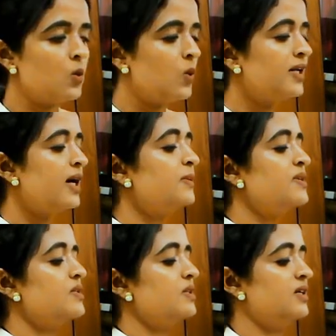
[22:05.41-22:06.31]
What
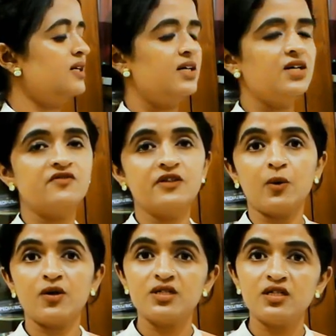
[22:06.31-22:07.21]
happens if the
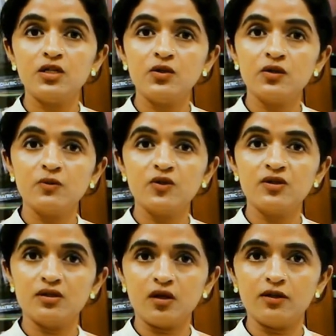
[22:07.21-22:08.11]
posterior neuropore
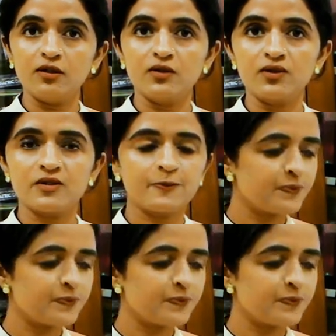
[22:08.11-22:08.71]
is not closed?